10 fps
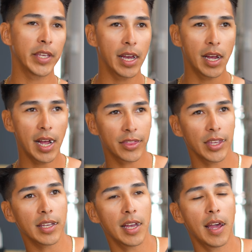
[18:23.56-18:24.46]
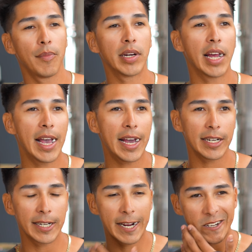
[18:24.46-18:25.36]
Yeah, I had
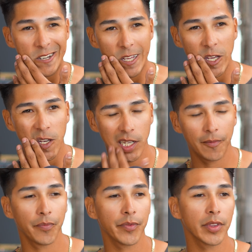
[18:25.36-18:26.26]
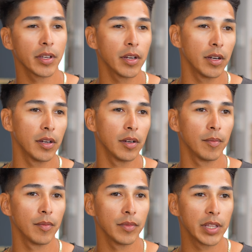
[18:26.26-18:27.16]
an idea
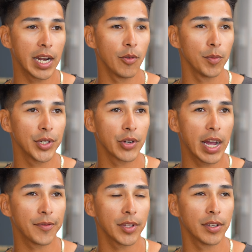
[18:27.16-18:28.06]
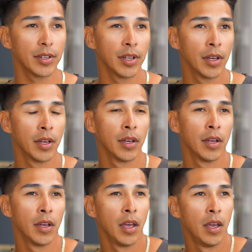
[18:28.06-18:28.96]
that I would be drafted.
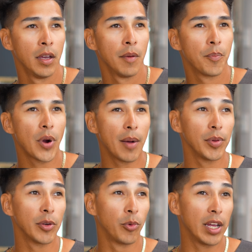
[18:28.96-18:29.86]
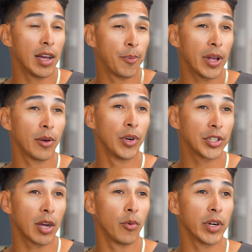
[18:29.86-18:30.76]
I probably
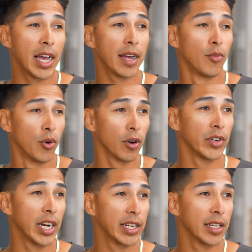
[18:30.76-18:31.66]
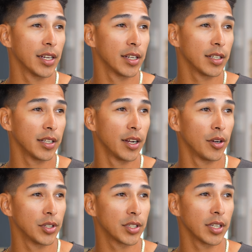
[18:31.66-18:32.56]
wish I would have had more of an idea, you
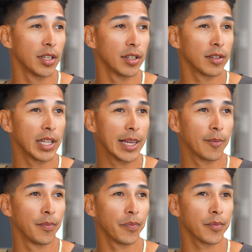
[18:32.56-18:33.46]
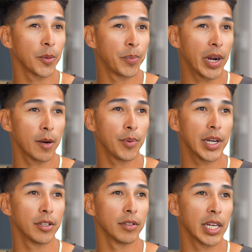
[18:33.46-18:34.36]
know, just to like prepare,
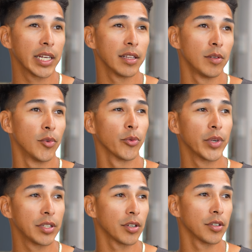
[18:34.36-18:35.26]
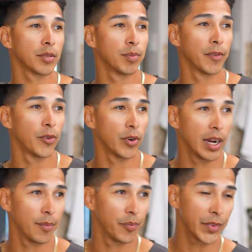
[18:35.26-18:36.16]
probably do like a little more research
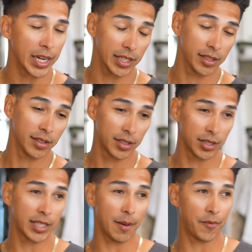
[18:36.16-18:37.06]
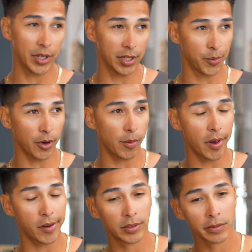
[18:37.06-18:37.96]
before I just step foot into pro
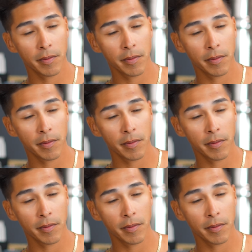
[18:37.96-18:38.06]
ball.